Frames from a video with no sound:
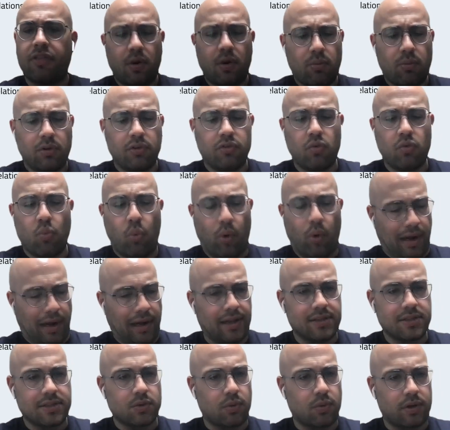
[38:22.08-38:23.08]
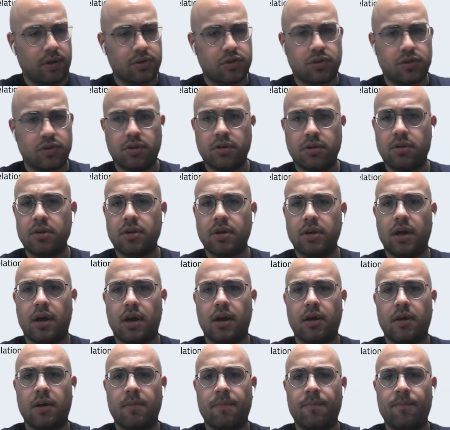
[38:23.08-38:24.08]
I think we'll do one last question,
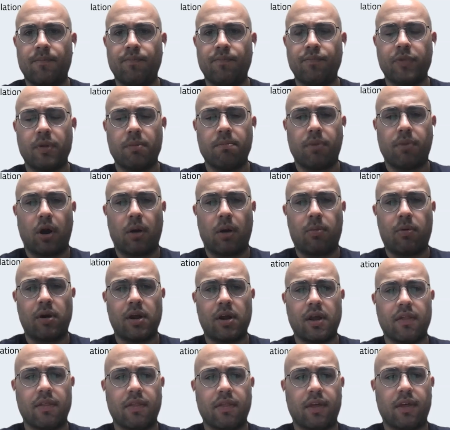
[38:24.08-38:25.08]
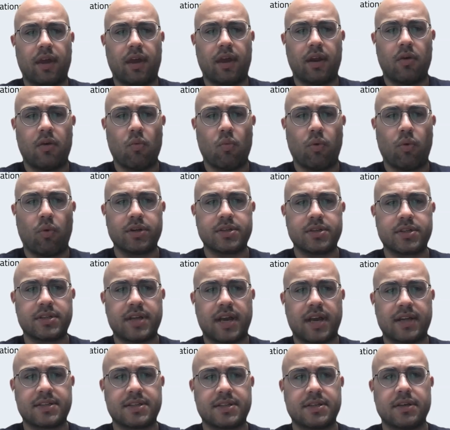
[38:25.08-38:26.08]
Barbara, and then once
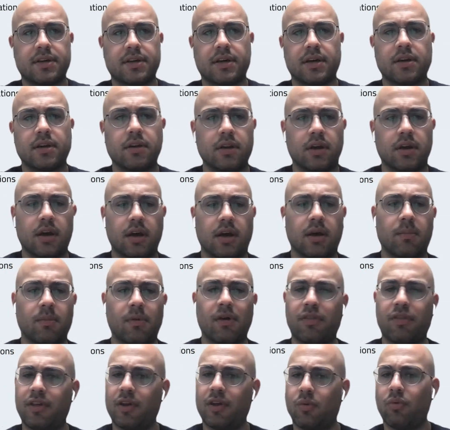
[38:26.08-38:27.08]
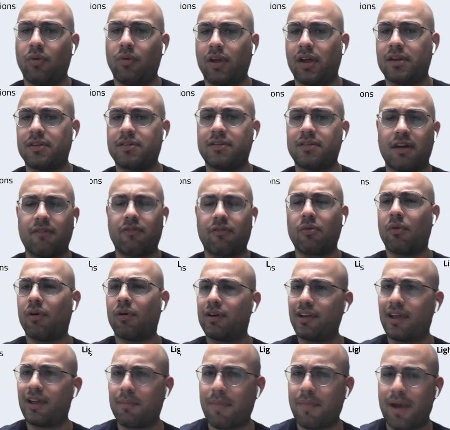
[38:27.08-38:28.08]
that's done, I think we'll let
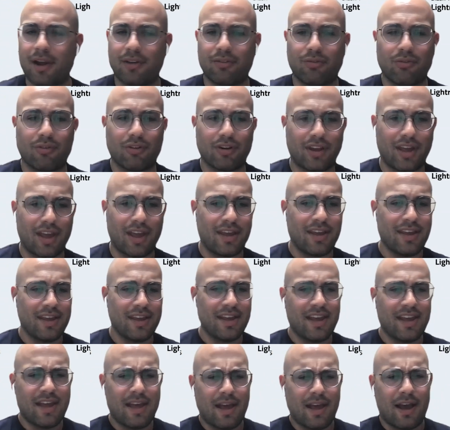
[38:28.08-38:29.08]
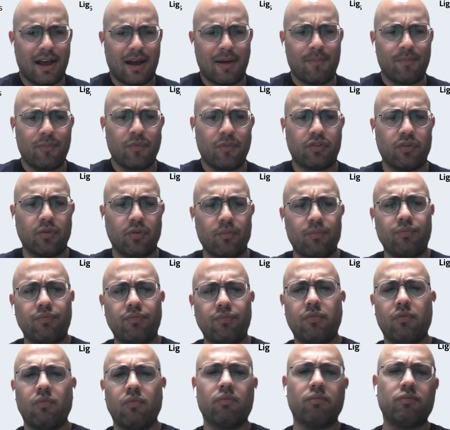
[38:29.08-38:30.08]
everyone get back to the day. So
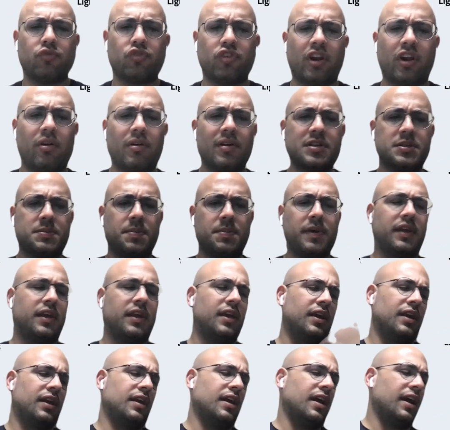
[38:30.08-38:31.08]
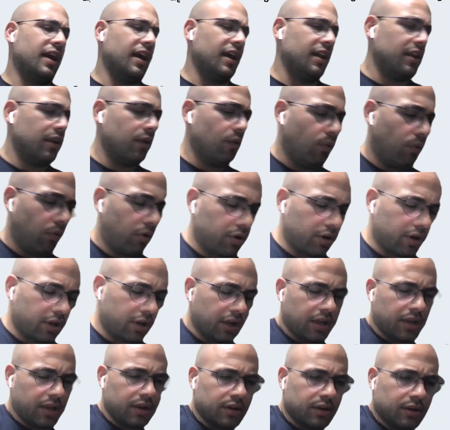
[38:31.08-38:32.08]
generally speaking, again, you
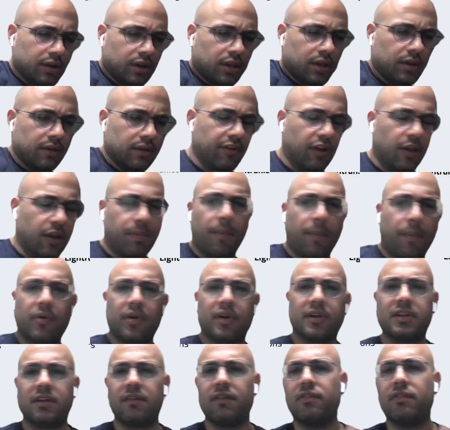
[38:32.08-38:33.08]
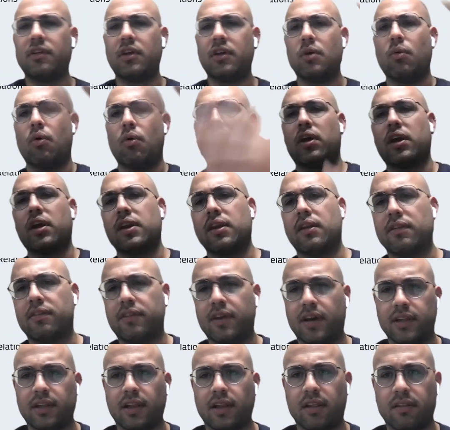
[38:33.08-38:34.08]
work in developer productivity, you work in
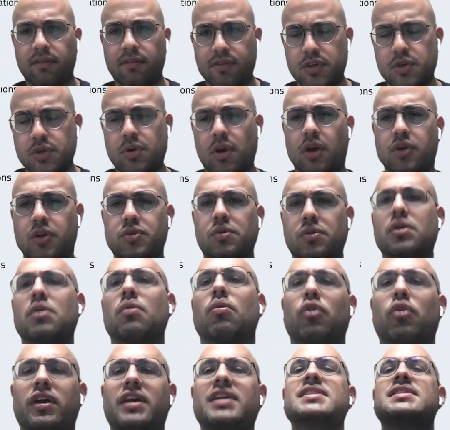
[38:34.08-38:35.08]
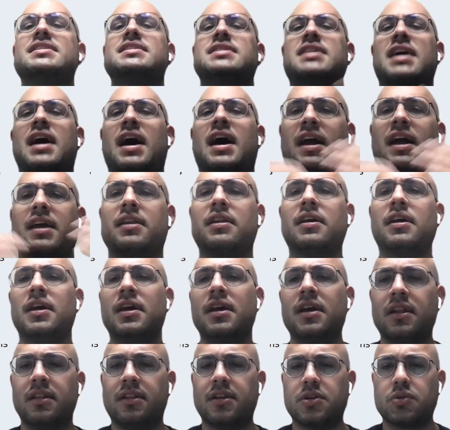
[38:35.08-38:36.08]
internal infrastructure, you work inside
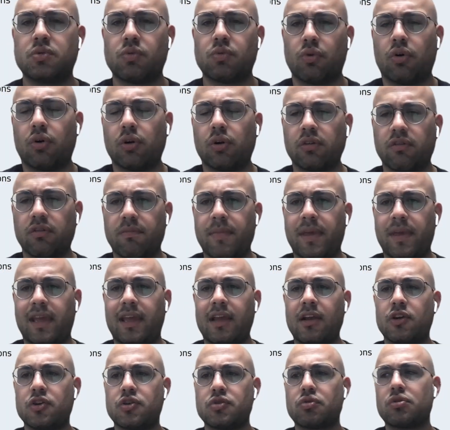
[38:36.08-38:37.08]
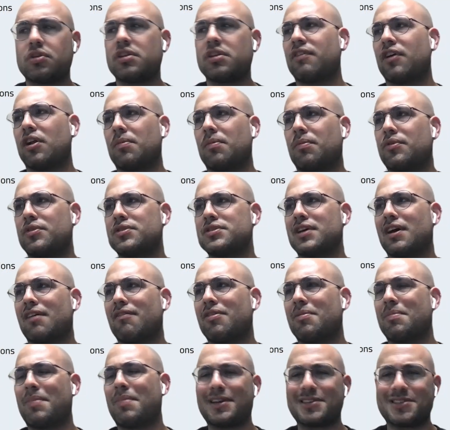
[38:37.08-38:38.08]
this world of making sure developers
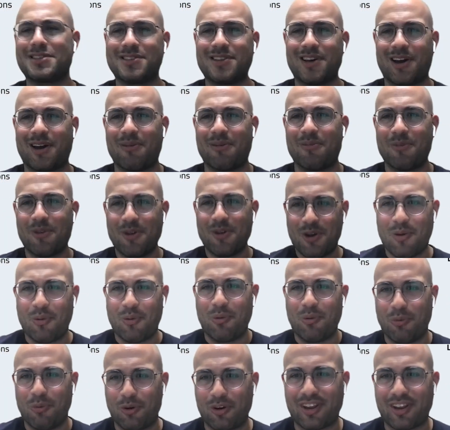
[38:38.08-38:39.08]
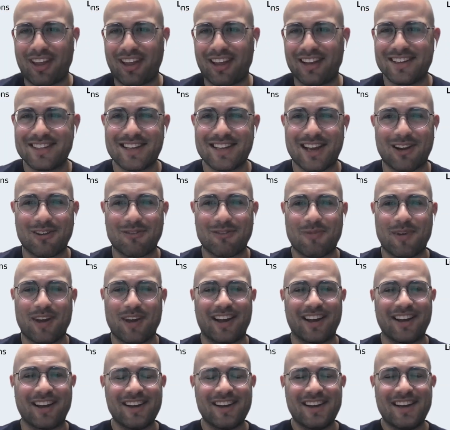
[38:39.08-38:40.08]
have the best time when working inside of
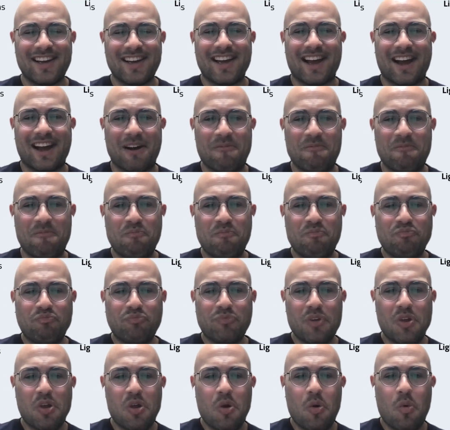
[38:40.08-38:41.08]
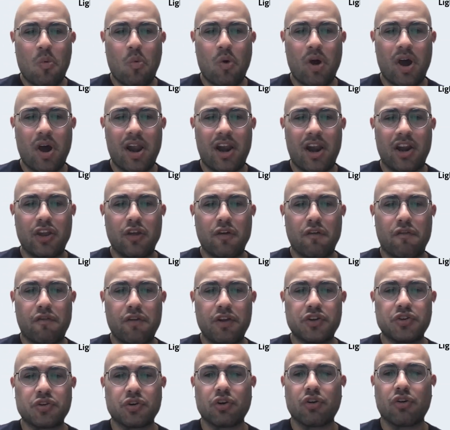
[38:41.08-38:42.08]
Meta. What are your
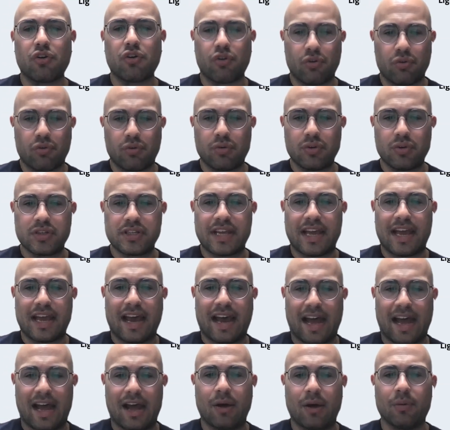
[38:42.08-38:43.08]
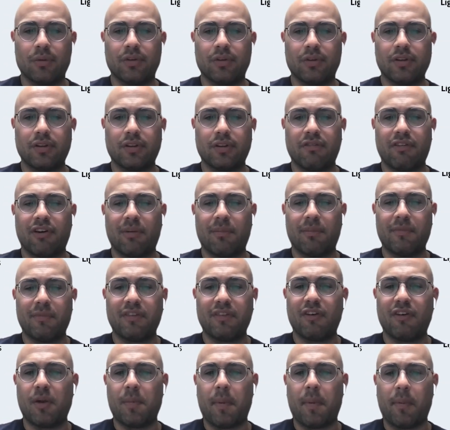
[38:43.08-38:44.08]
future goals around
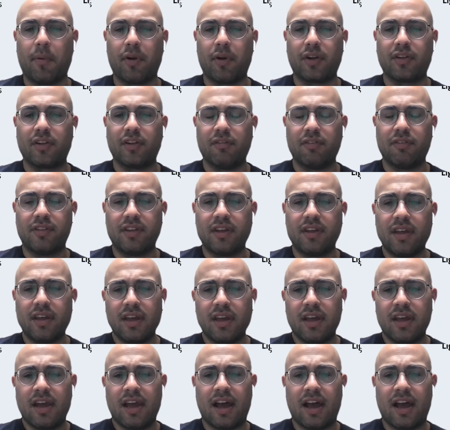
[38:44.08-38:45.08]
developer productivity?